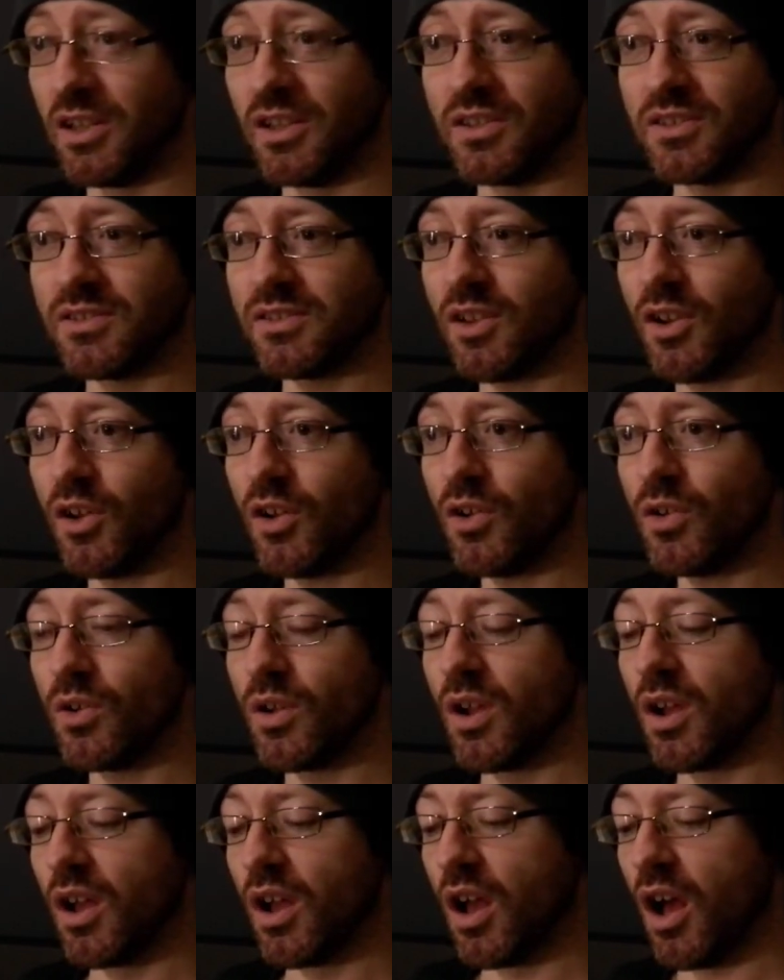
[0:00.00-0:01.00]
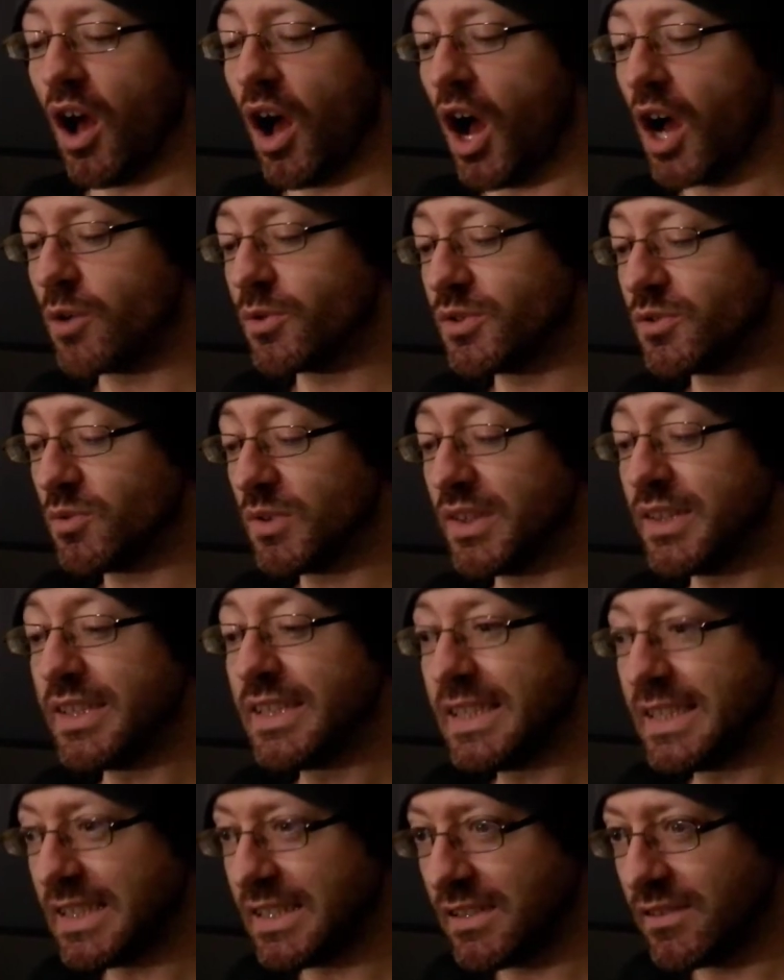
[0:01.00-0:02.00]
So I was
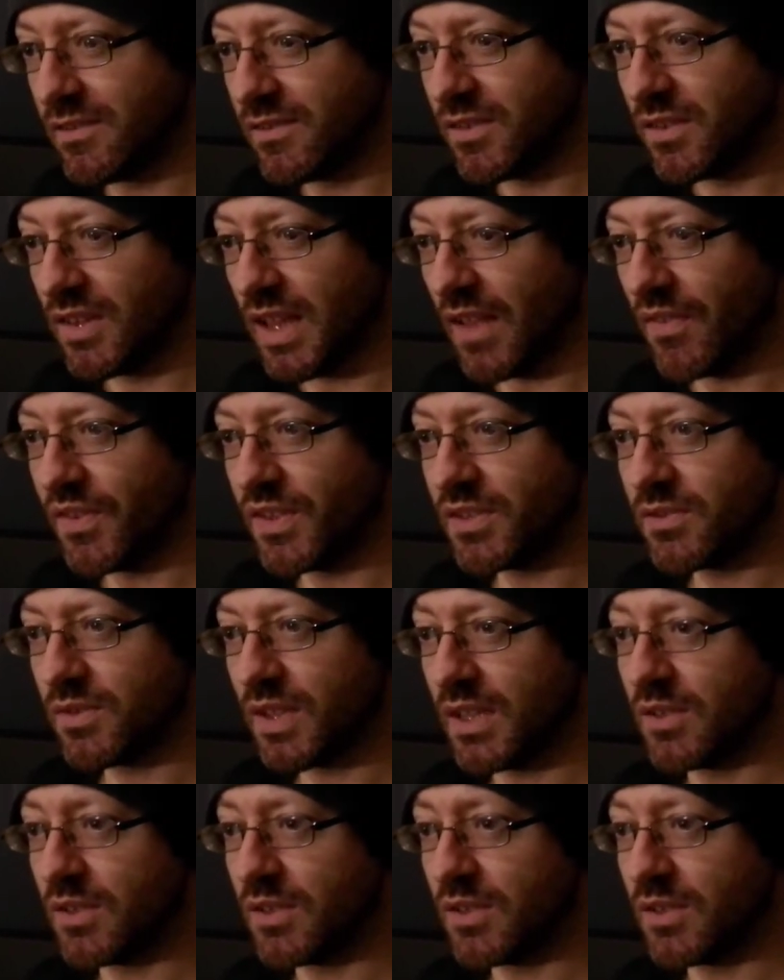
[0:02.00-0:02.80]
relieved that this,